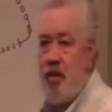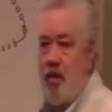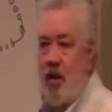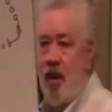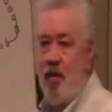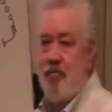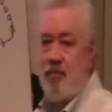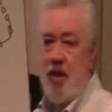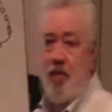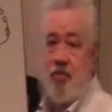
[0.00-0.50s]

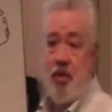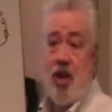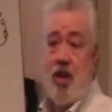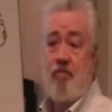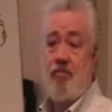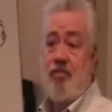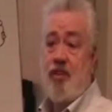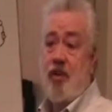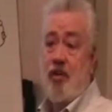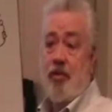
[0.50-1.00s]
I've never had a
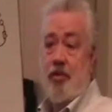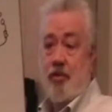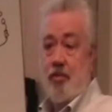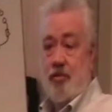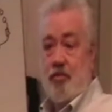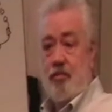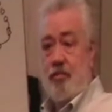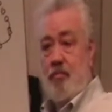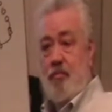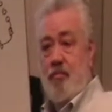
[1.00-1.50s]
failure.
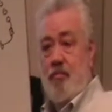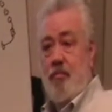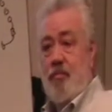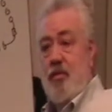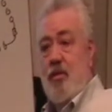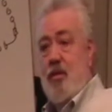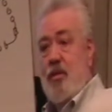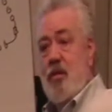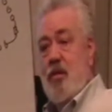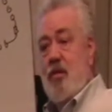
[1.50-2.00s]

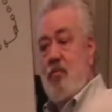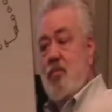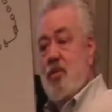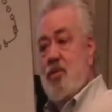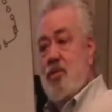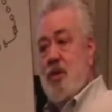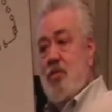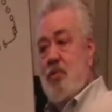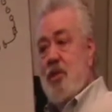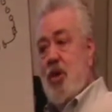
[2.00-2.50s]
But
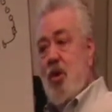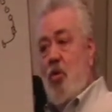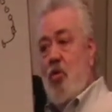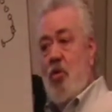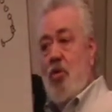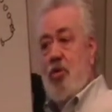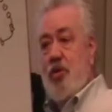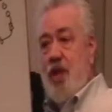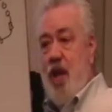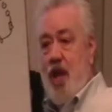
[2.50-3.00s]
some of the
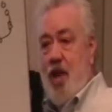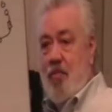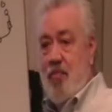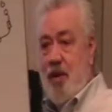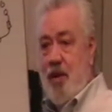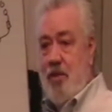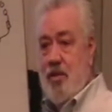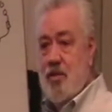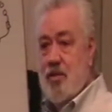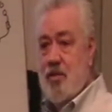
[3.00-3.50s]
older
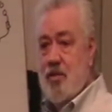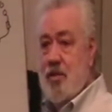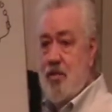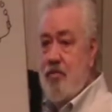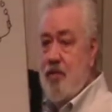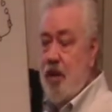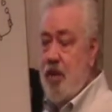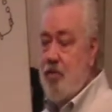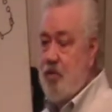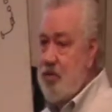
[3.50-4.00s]
databases, and
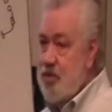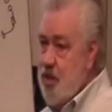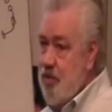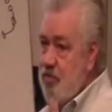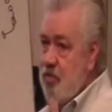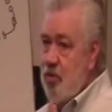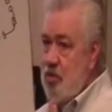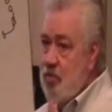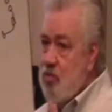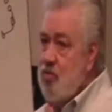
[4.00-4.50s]
if anyone's
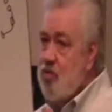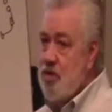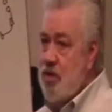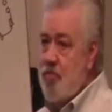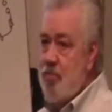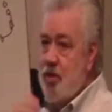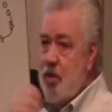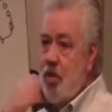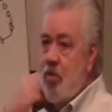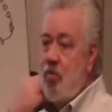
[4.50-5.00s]
ever used
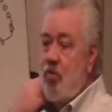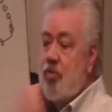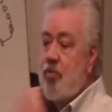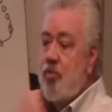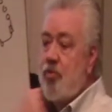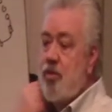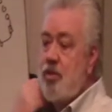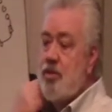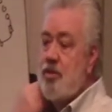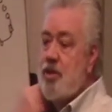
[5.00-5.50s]
some of the older
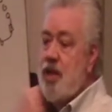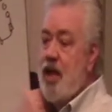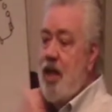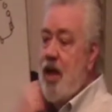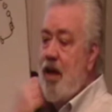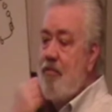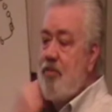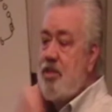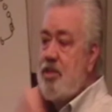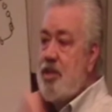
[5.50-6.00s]
ones, they
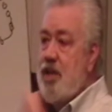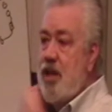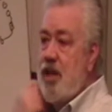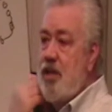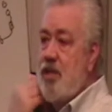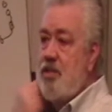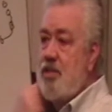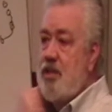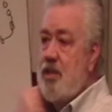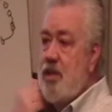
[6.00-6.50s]
have a
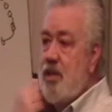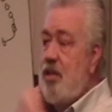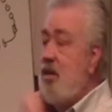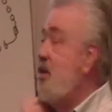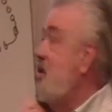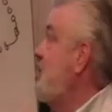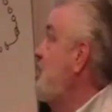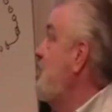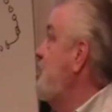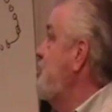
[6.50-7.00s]
tendency
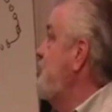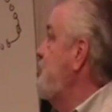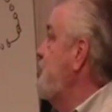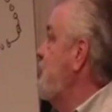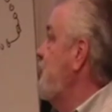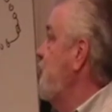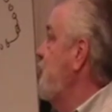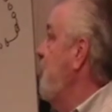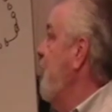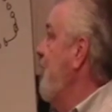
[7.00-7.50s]

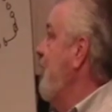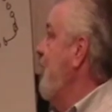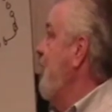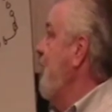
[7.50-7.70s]
to